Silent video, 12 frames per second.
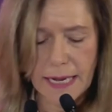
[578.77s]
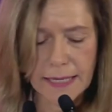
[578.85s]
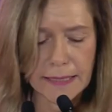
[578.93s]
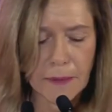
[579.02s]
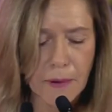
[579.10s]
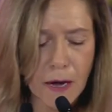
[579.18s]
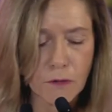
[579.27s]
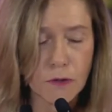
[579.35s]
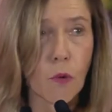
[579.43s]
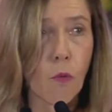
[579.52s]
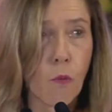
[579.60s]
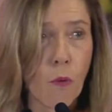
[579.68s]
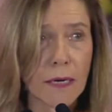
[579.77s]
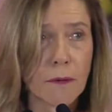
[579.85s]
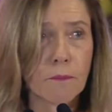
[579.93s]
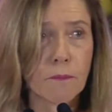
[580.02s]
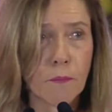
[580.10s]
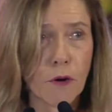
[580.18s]
at about
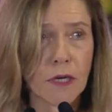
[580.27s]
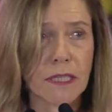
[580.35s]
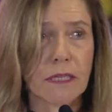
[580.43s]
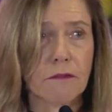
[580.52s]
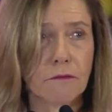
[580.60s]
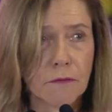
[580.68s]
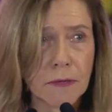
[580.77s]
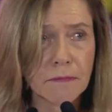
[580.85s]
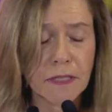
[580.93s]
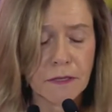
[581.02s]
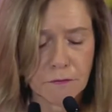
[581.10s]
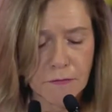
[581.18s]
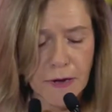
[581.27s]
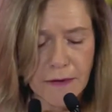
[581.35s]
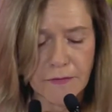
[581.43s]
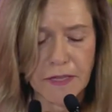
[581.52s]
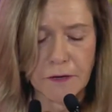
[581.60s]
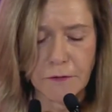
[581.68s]

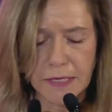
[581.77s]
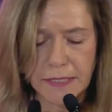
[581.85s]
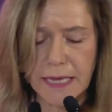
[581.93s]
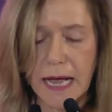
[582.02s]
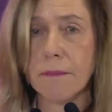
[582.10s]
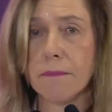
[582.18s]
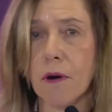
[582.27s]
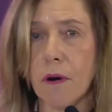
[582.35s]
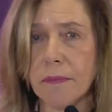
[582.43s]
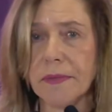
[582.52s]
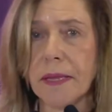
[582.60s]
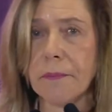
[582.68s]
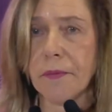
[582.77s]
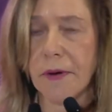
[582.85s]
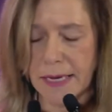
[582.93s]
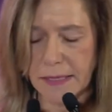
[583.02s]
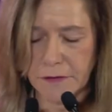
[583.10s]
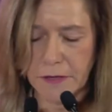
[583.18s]
1.55 degrees above the
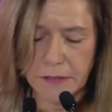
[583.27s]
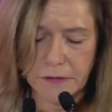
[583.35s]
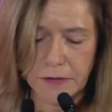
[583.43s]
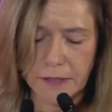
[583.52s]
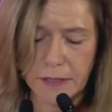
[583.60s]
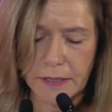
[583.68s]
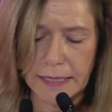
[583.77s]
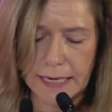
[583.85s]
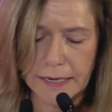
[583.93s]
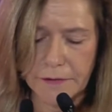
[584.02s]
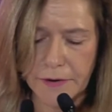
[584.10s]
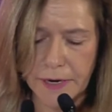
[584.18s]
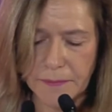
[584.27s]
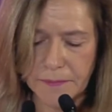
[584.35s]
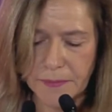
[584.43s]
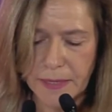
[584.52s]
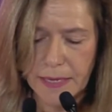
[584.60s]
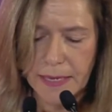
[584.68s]
pre-industrial era.
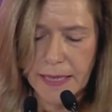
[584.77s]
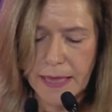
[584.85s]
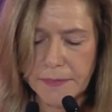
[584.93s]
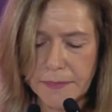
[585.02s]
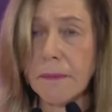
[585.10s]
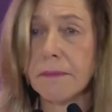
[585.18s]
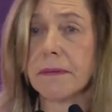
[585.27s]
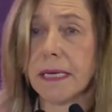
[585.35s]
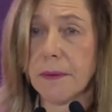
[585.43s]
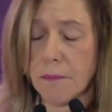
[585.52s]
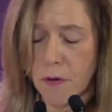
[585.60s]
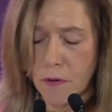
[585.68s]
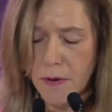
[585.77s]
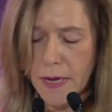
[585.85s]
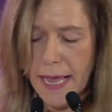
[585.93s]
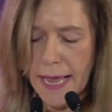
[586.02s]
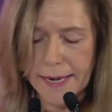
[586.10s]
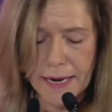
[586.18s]
WMO
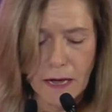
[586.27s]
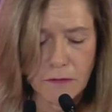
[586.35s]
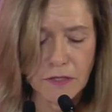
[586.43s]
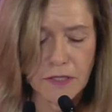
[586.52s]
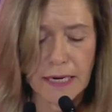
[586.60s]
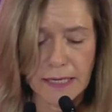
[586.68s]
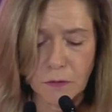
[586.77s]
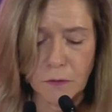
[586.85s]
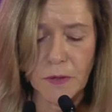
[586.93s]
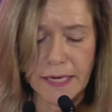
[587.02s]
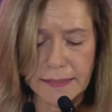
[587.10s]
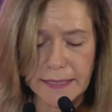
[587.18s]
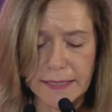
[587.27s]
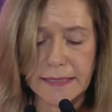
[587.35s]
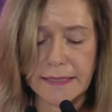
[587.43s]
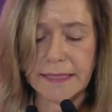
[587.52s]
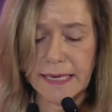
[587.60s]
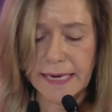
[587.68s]
announced last week that
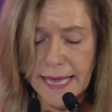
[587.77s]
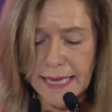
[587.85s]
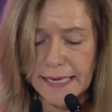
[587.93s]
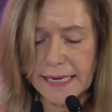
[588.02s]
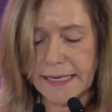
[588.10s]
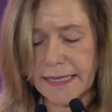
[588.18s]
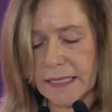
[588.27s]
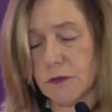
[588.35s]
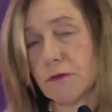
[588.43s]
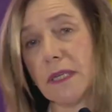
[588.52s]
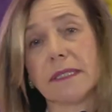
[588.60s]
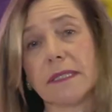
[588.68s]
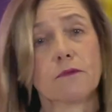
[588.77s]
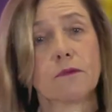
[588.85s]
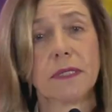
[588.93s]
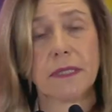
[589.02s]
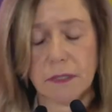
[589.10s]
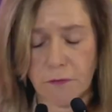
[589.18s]
it is likely that
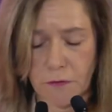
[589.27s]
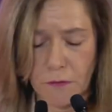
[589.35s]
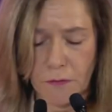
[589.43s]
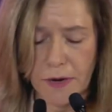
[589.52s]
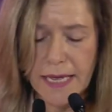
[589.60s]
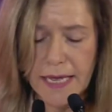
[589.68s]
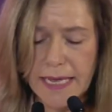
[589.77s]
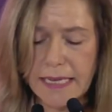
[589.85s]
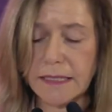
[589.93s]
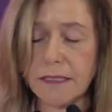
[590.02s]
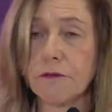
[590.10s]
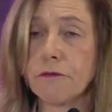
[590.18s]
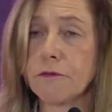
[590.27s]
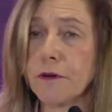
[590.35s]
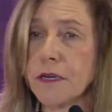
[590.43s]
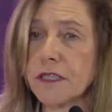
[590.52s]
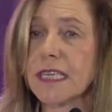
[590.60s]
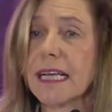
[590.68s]
2024 is the
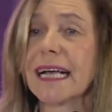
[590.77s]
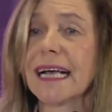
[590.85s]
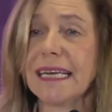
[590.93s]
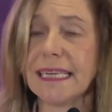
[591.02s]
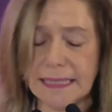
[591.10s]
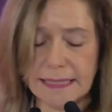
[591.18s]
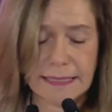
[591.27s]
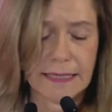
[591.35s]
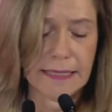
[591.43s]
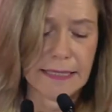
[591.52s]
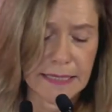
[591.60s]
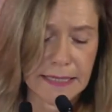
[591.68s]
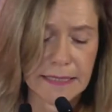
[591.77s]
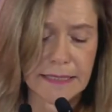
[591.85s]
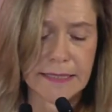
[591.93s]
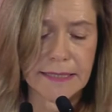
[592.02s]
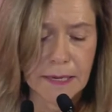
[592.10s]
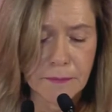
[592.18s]
first calendar year
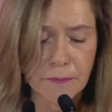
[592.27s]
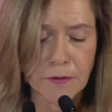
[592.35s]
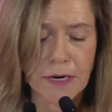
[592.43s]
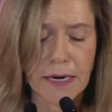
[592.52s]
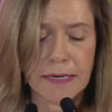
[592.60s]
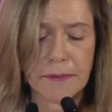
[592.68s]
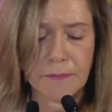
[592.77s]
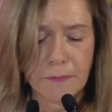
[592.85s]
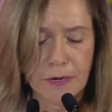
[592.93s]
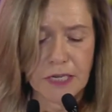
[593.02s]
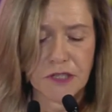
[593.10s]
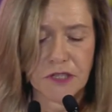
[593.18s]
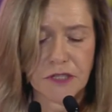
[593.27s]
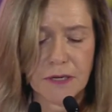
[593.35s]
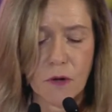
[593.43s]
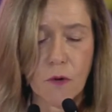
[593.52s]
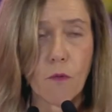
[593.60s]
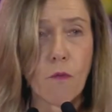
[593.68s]
temporarily breach
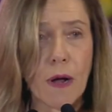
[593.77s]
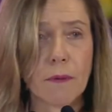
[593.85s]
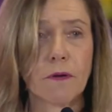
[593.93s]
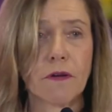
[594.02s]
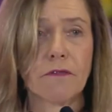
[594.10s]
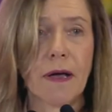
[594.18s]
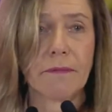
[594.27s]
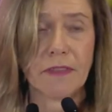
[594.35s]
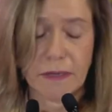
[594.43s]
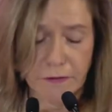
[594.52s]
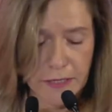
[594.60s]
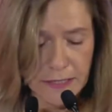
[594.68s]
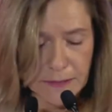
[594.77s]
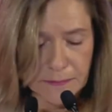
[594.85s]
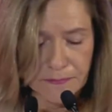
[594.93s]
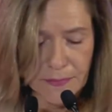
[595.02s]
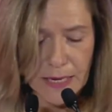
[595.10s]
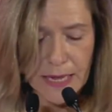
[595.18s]
1.5 degrees.
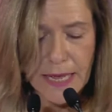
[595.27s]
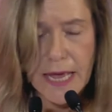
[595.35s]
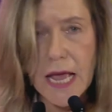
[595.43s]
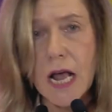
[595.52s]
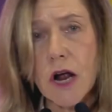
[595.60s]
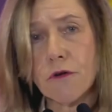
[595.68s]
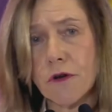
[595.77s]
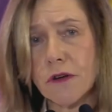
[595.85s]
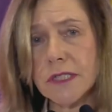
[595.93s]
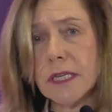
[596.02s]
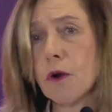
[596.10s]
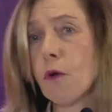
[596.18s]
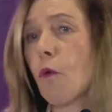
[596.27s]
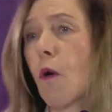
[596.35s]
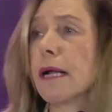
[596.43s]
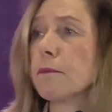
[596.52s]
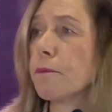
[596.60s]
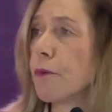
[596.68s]
Crossing
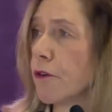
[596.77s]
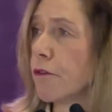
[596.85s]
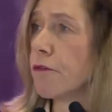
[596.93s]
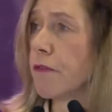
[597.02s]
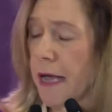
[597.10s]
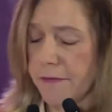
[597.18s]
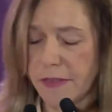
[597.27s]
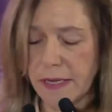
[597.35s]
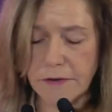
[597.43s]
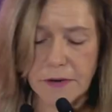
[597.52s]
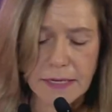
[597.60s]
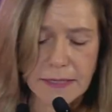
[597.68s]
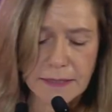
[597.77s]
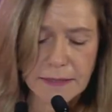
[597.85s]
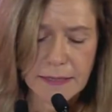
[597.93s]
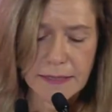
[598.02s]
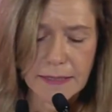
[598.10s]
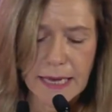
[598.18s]
1.5 degrees
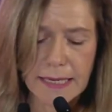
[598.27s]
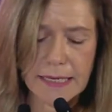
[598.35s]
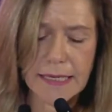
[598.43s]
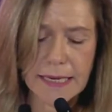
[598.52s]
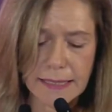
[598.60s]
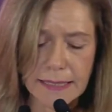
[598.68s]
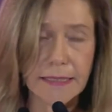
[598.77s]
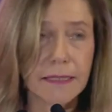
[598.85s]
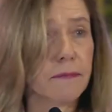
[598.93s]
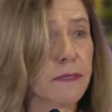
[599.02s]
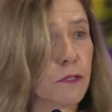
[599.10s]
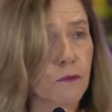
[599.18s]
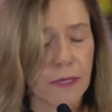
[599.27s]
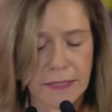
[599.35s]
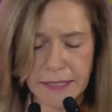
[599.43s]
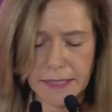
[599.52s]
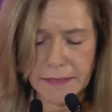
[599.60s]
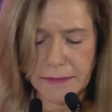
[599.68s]
in an individual
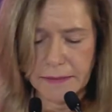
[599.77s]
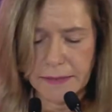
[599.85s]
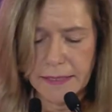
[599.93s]
year